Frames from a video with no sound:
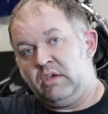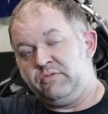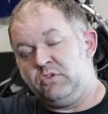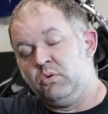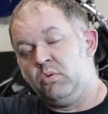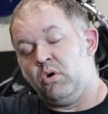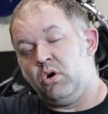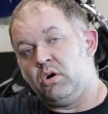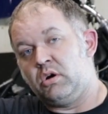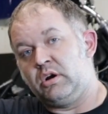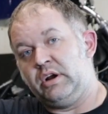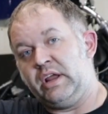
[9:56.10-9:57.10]
If you
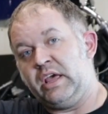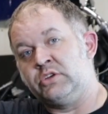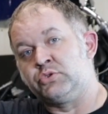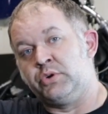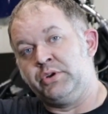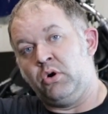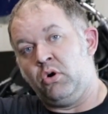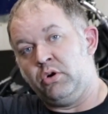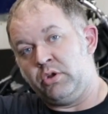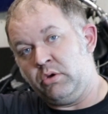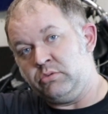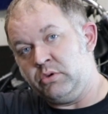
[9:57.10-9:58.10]
are an Android
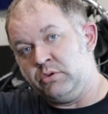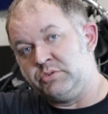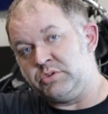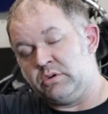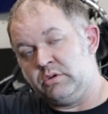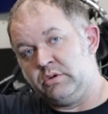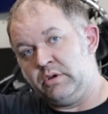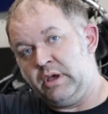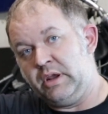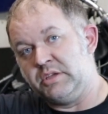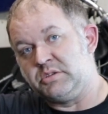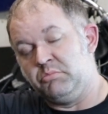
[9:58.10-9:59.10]
Auto user
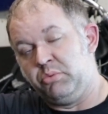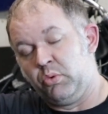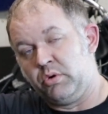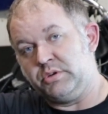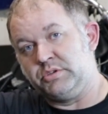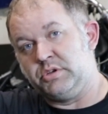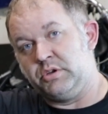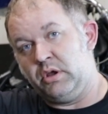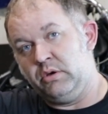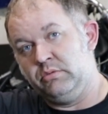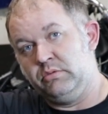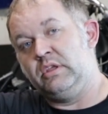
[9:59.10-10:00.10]
it is important to
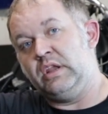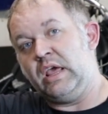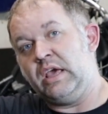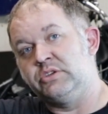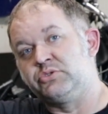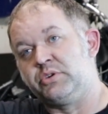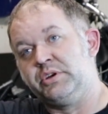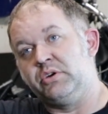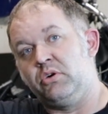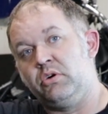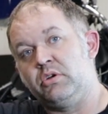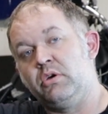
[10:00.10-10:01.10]
note that Android
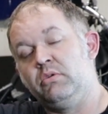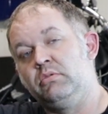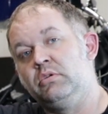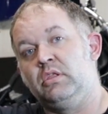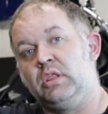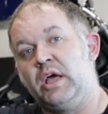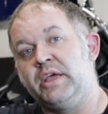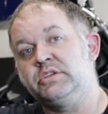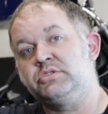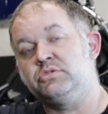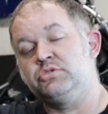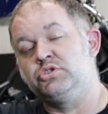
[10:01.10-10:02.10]
Auto
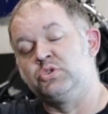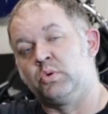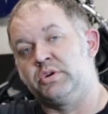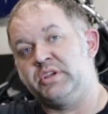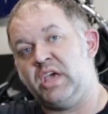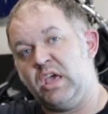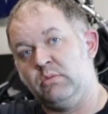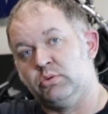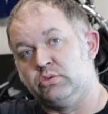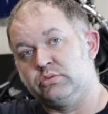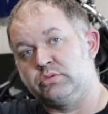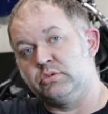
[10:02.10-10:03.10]
likes short
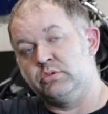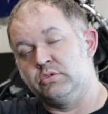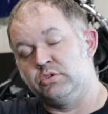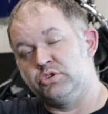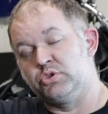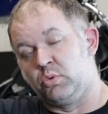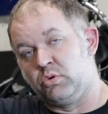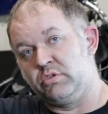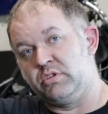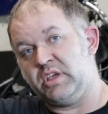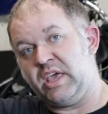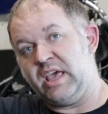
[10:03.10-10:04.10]
cables. The shorter
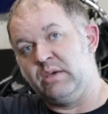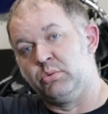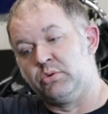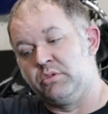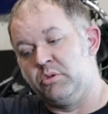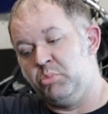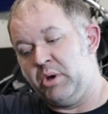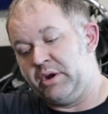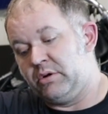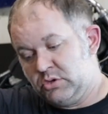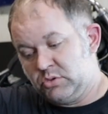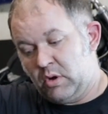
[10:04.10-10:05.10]
the cable, the
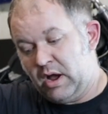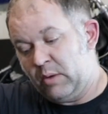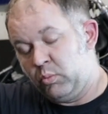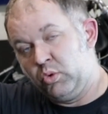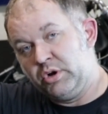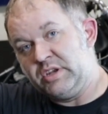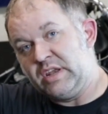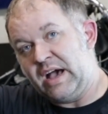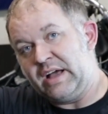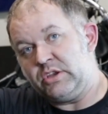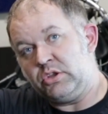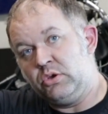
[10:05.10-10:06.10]
better. So I would
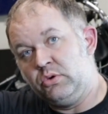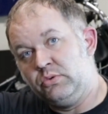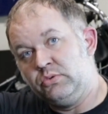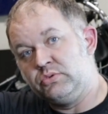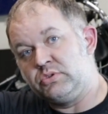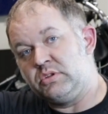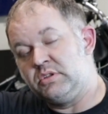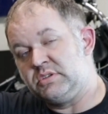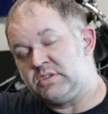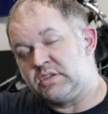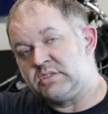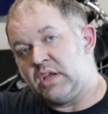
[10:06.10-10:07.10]
not use
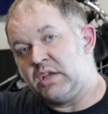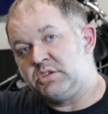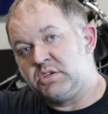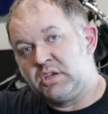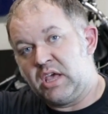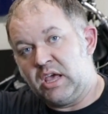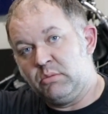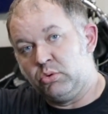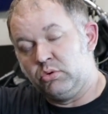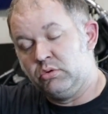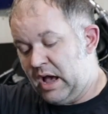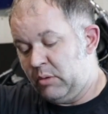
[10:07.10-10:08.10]
this extension
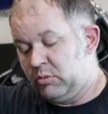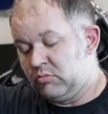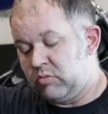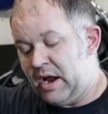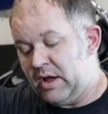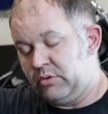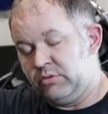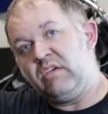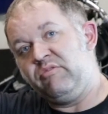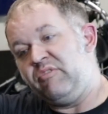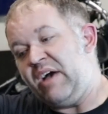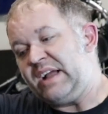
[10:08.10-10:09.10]
cable. I would route a
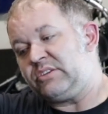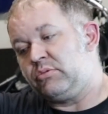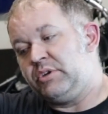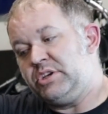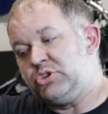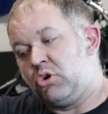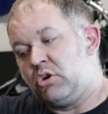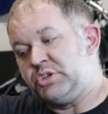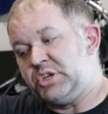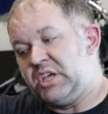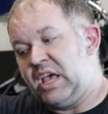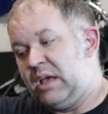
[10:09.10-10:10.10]
factory
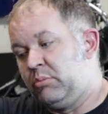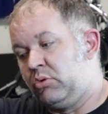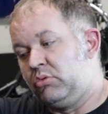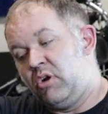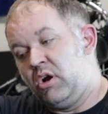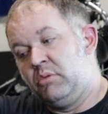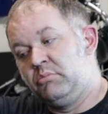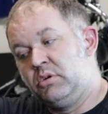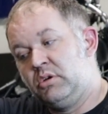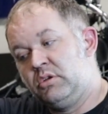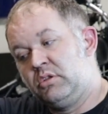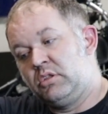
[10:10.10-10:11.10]
charging cable from
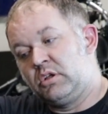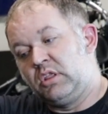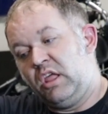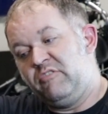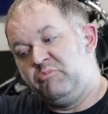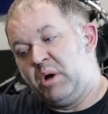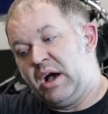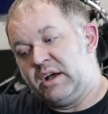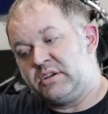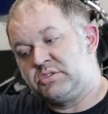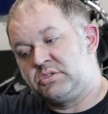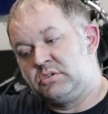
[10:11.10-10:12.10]
the glove
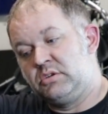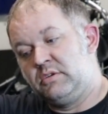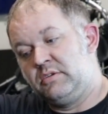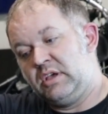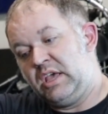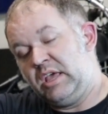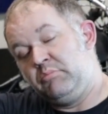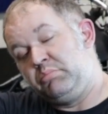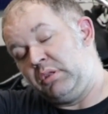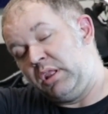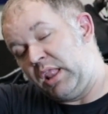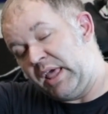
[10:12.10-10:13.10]
box in
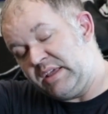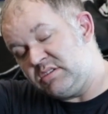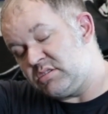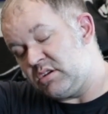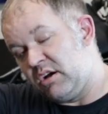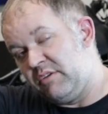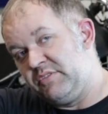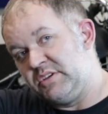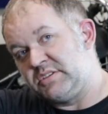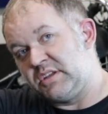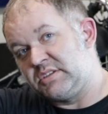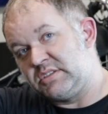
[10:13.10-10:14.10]
place of
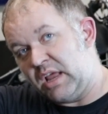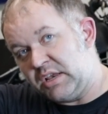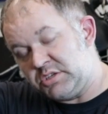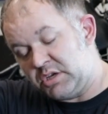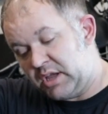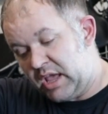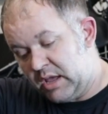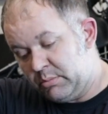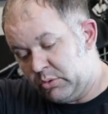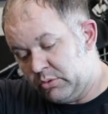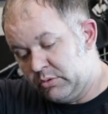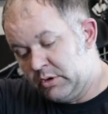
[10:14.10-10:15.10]
this extension
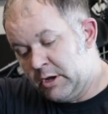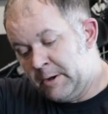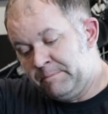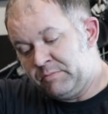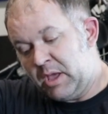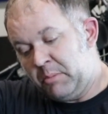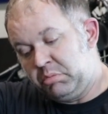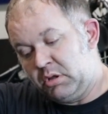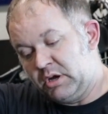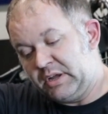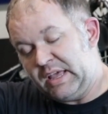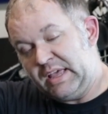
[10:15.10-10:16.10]
cable and
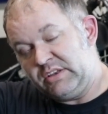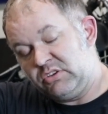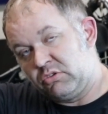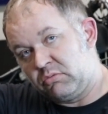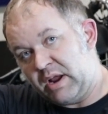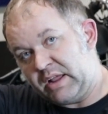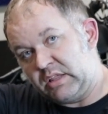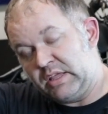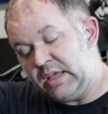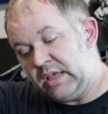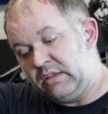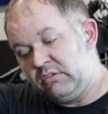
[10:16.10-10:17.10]
plug it
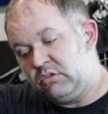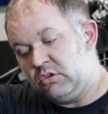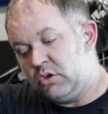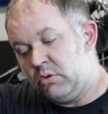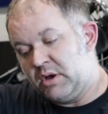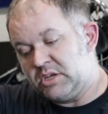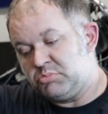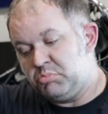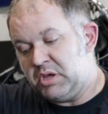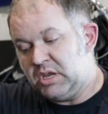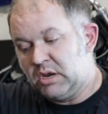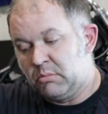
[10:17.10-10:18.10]
directly into
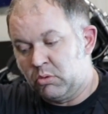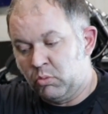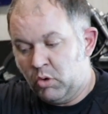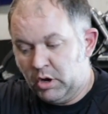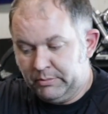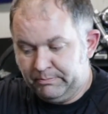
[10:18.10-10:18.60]
USB number 1.